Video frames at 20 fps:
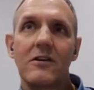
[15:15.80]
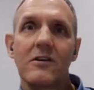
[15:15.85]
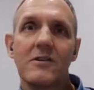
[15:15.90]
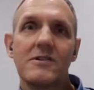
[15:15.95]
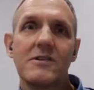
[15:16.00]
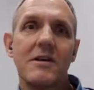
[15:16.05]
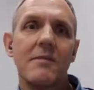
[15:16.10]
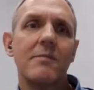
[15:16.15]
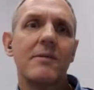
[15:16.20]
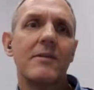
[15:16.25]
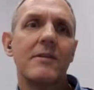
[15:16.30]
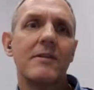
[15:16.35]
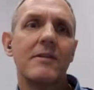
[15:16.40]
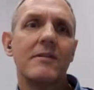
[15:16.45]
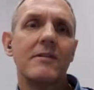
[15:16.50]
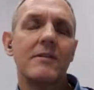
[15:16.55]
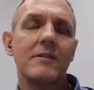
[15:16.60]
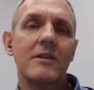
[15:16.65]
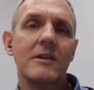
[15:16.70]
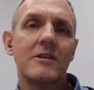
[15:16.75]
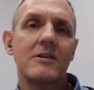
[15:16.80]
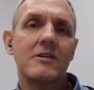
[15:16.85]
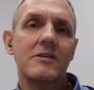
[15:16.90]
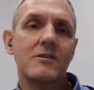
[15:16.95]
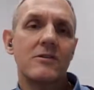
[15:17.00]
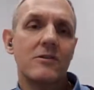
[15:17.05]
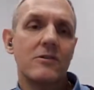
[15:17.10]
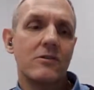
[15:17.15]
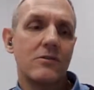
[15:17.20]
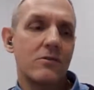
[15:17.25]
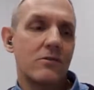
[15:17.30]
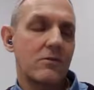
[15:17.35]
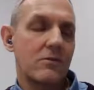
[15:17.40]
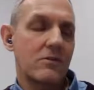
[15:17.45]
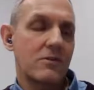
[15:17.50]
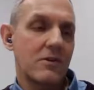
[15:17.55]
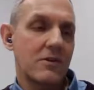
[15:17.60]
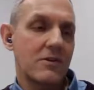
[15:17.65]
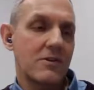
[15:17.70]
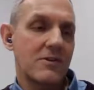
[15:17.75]
some of the things to
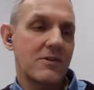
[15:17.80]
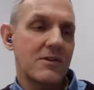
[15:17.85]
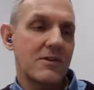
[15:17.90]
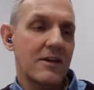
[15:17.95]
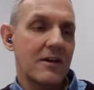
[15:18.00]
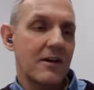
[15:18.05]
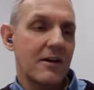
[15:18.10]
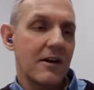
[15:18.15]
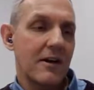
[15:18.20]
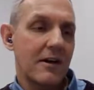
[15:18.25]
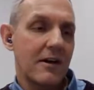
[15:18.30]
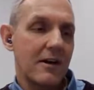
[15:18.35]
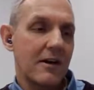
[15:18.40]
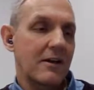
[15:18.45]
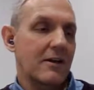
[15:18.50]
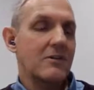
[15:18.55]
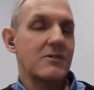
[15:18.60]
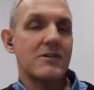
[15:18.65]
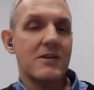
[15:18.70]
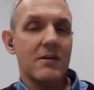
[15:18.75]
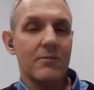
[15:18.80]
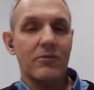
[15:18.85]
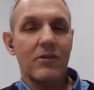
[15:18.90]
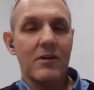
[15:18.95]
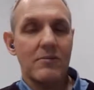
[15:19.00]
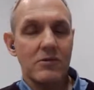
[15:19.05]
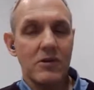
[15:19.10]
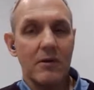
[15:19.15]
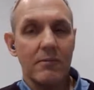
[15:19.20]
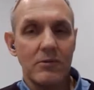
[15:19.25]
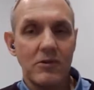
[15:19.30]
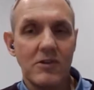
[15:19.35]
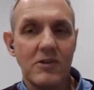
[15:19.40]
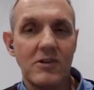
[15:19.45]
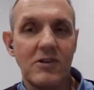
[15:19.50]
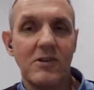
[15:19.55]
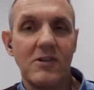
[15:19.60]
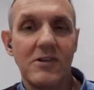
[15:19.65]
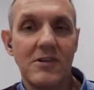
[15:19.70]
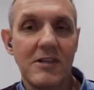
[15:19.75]
consider, I know sometimes
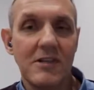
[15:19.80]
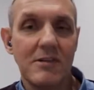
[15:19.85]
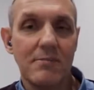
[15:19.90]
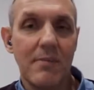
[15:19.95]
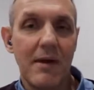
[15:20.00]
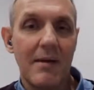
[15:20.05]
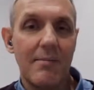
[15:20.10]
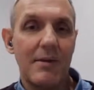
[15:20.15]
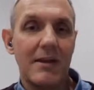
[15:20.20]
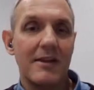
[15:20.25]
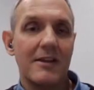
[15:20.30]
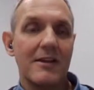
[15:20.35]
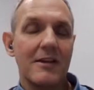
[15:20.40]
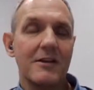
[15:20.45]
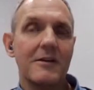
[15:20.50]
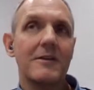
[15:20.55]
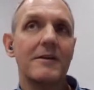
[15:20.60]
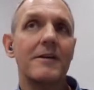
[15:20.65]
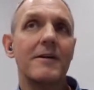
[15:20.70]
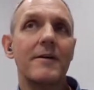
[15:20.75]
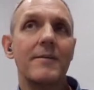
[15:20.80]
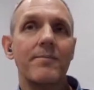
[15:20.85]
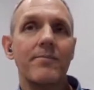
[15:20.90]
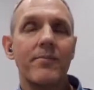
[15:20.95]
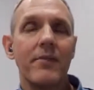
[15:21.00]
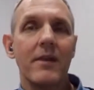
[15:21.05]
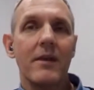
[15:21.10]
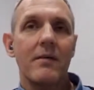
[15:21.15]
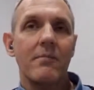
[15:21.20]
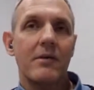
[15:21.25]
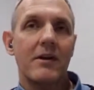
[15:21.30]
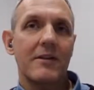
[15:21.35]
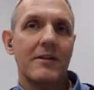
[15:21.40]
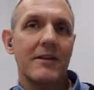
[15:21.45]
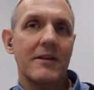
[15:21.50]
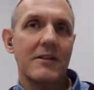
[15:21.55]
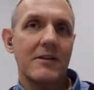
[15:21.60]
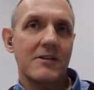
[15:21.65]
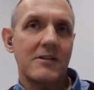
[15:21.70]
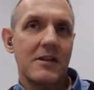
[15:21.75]
opportunities may be thin, but I
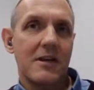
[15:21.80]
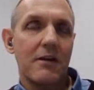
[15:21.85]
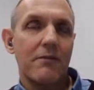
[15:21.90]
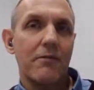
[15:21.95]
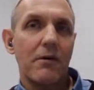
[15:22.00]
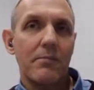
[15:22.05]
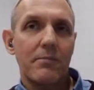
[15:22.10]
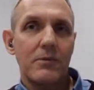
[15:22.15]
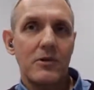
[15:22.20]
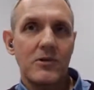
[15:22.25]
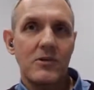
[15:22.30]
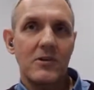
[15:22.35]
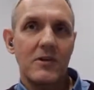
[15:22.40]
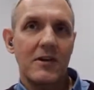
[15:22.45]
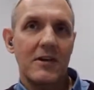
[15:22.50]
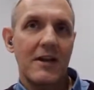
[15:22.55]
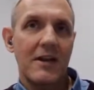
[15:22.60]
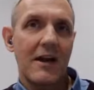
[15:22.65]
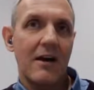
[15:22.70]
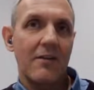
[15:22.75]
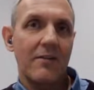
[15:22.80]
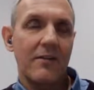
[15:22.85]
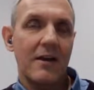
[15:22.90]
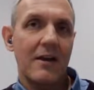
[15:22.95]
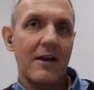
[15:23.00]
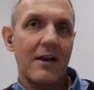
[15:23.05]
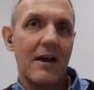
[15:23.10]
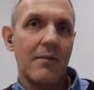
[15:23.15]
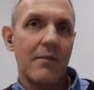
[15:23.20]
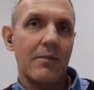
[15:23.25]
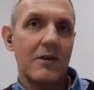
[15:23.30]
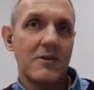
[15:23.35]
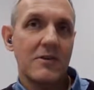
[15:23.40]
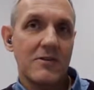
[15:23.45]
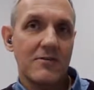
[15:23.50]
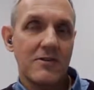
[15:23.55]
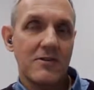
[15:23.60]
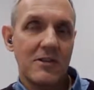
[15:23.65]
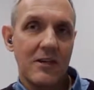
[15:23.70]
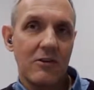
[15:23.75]
think there's enough opportunity out there now because
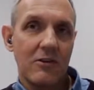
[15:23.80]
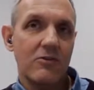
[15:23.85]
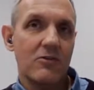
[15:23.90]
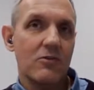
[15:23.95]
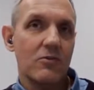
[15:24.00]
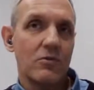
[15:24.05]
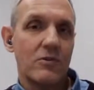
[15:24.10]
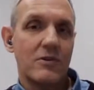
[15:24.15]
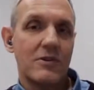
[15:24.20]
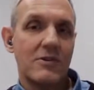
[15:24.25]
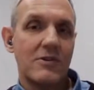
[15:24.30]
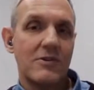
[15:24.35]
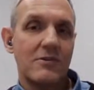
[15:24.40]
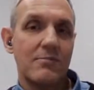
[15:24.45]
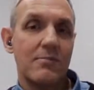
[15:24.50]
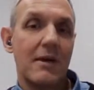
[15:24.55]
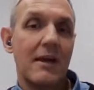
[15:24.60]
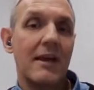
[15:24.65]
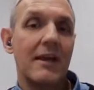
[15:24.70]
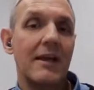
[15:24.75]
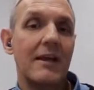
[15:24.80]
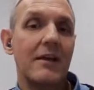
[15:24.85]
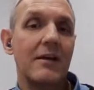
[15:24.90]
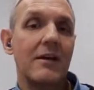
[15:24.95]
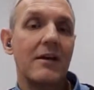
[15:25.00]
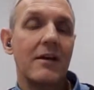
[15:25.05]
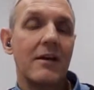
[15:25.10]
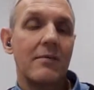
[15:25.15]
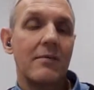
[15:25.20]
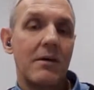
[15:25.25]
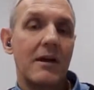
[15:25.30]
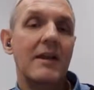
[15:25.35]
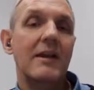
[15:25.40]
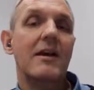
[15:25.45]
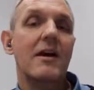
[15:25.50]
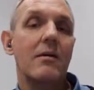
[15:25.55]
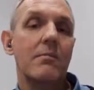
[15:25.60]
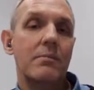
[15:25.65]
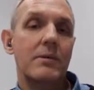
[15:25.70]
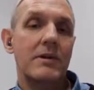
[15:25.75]
of skill shortages. Many
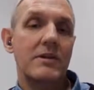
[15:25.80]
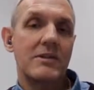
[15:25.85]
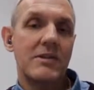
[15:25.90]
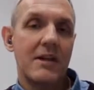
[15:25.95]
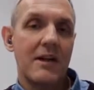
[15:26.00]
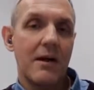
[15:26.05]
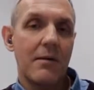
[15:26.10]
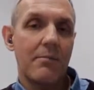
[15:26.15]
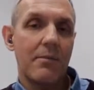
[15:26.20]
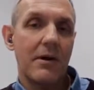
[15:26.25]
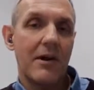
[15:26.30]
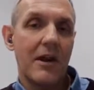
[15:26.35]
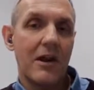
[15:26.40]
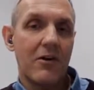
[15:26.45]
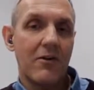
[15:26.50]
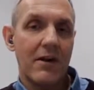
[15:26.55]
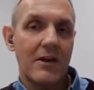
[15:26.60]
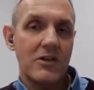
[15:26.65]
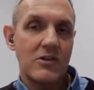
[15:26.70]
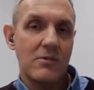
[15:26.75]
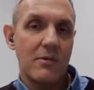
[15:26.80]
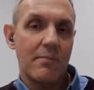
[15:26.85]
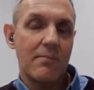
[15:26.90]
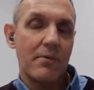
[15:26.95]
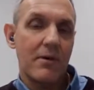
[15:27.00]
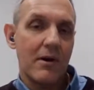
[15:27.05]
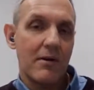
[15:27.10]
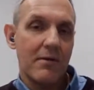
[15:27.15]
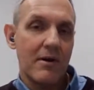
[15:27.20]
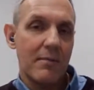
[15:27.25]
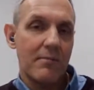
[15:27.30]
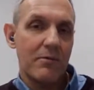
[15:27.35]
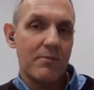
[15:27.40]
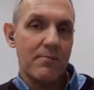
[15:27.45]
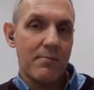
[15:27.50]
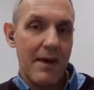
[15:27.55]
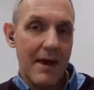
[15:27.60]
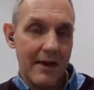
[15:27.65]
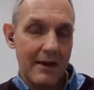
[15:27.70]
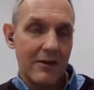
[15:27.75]
companies are now bringing graduate programs
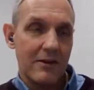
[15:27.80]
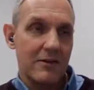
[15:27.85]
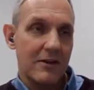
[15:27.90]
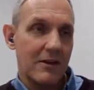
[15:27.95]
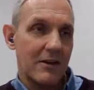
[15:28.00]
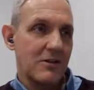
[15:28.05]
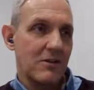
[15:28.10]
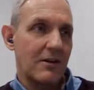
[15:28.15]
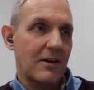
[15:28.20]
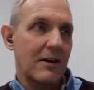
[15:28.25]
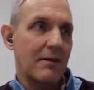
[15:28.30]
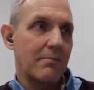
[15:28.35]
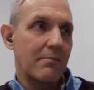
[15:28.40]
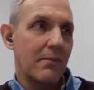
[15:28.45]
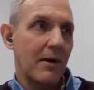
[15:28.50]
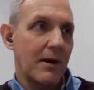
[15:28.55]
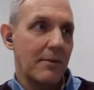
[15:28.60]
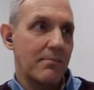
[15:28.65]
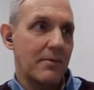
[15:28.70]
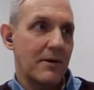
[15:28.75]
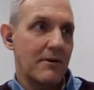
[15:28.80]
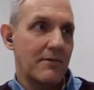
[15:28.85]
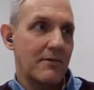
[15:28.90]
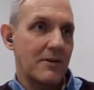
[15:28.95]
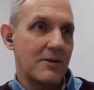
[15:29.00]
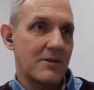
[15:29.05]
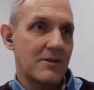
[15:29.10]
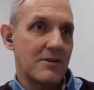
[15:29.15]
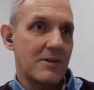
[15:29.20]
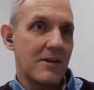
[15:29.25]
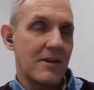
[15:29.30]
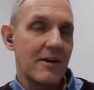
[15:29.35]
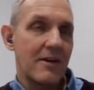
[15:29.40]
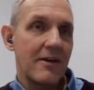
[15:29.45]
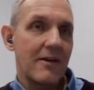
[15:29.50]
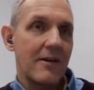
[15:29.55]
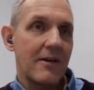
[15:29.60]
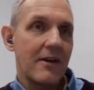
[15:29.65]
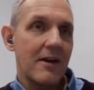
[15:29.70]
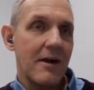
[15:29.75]
back, and certainly in my previous
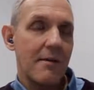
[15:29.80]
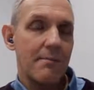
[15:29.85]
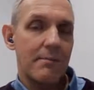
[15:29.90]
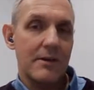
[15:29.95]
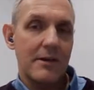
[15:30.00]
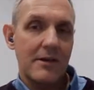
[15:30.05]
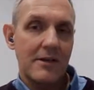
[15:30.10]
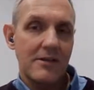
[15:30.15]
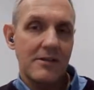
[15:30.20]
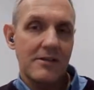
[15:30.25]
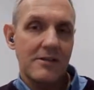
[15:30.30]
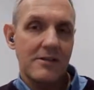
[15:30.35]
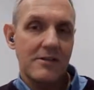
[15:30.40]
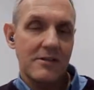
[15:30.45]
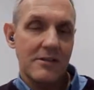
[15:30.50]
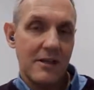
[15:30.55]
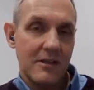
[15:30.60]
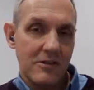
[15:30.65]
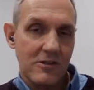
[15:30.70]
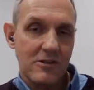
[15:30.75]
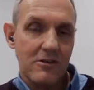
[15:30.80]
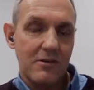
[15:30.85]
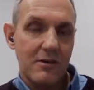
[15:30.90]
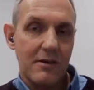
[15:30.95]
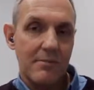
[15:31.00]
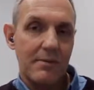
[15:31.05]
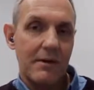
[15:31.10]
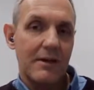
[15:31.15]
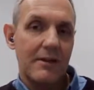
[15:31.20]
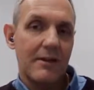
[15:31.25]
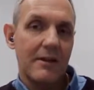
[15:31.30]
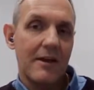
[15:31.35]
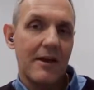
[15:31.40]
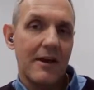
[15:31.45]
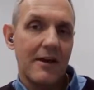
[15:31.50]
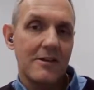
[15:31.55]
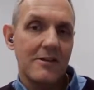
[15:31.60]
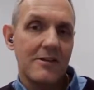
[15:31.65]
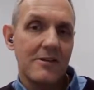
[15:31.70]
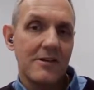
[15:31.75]
companies, that's certainly been the
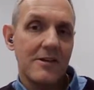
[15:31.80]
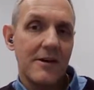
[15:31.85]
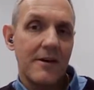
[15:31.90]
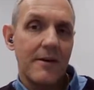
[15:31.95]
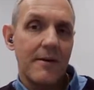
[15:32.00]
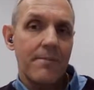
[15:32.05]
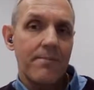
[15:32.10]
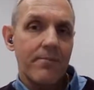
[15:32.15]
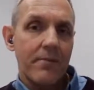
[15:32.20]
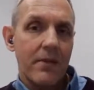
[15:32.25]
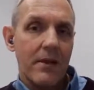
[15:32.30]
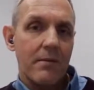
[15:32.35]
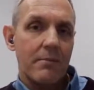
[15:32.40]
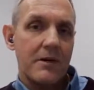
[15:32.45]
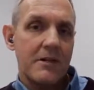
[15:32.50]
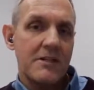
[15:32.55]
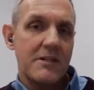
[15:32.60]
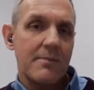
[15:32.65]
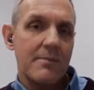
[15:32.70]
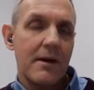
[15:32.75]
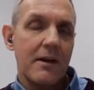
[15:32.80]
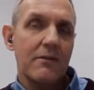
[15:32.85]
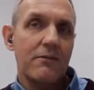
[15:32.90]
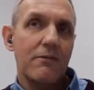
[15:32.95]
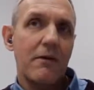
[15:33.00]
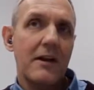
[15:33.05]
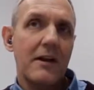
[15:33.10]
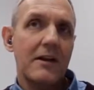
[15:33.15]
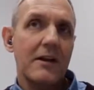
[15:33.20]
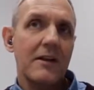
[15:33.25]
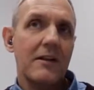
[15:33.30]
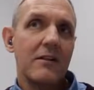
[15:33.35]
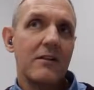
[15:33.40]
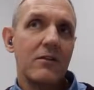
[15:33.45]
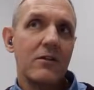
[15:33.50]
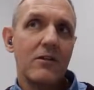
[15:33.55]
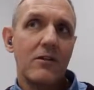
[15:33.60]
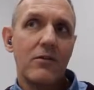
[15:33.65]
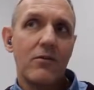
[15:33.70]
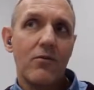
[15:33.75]
case. But it's about finding
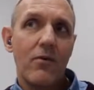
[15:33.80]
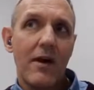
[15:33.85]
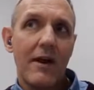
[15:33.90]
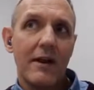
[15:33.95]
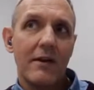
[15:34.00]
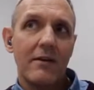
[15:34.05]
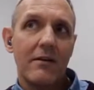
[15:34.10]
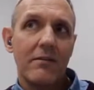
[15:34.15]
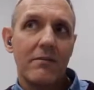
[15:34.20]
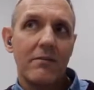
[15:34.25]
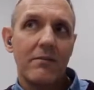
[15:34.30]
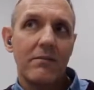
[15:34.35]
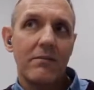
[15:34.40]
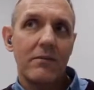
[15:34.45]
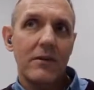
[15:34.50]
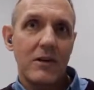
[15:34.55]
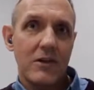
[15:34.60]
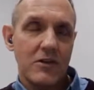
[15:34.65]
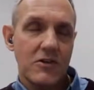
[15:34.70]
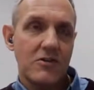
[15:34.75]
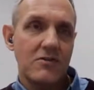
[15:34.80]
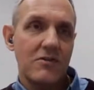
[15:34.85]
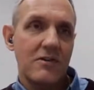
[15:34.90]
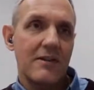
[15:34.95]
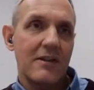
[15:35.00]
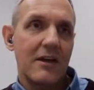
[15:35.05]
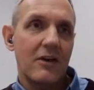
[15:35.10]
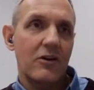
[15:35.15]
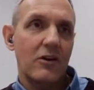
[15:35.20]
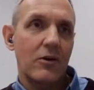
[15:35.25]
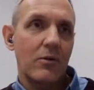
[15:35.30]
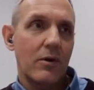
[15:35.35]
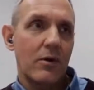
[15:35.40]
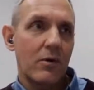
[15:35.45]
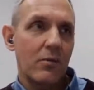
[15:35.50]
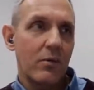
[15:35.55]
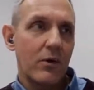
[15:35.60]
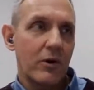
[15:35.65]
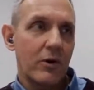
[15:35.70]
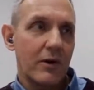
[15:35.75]
the right industry that you want
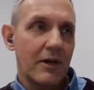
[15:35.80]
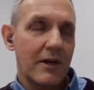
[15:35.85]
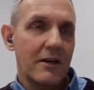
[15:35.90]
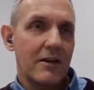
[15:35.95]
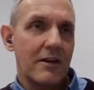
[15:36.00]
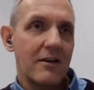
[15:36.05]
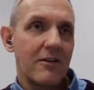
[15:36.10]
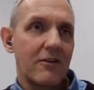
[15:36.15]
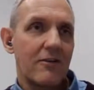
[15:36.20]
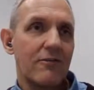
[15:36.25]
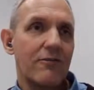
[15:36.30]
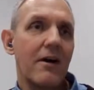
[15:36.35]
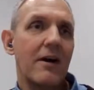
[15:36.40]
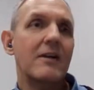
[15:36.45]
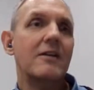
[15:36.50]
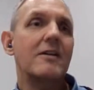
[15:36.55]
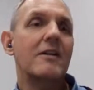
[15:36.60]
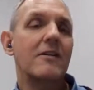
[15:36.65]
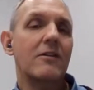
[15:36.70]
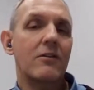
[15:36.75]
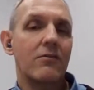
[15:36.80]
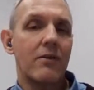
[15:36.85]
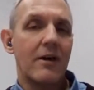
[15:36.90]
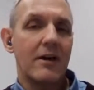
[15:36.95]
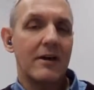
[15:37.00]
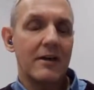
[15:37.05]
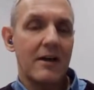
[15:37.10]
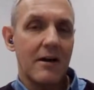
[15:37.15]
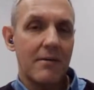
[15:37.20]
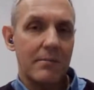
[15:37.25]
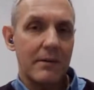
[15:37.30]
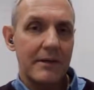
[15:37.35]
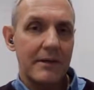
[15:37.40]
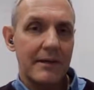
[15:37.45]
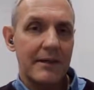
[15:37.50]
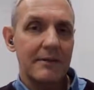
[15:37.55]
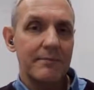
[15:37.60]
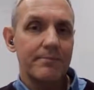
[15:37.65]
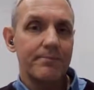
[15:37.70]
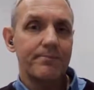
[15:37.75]
to work in. It's finding the right
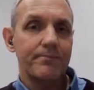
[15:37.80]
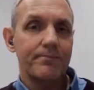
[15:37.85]
company